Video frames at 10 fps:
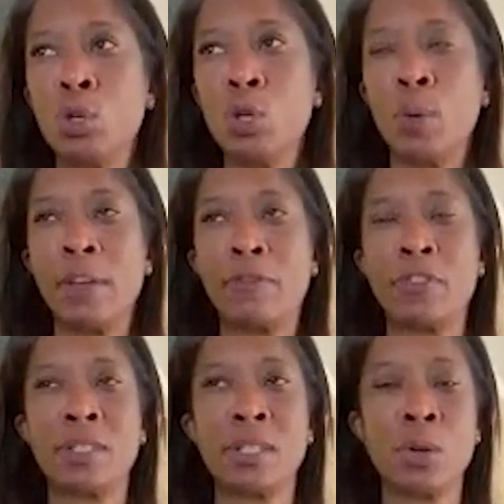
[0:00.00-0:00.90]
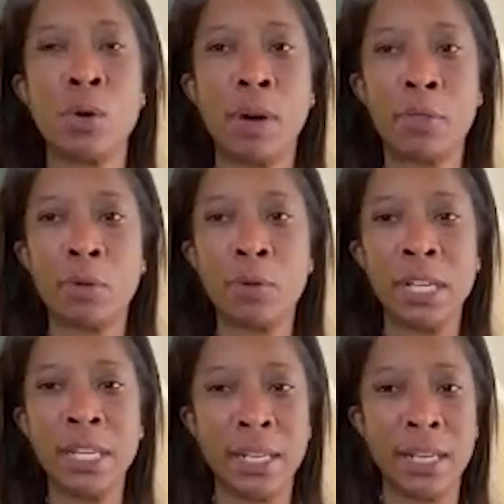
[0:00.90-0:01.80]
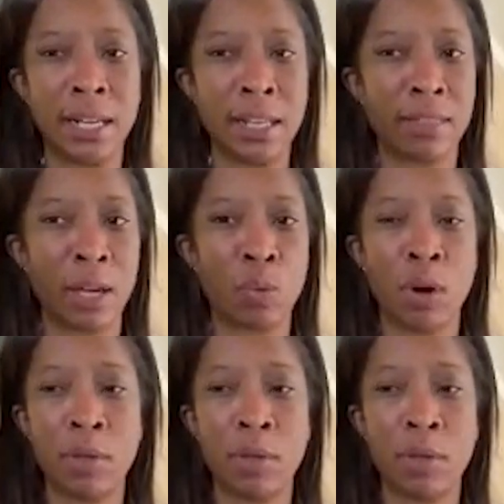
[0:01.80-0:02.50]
if a single mother needed anything,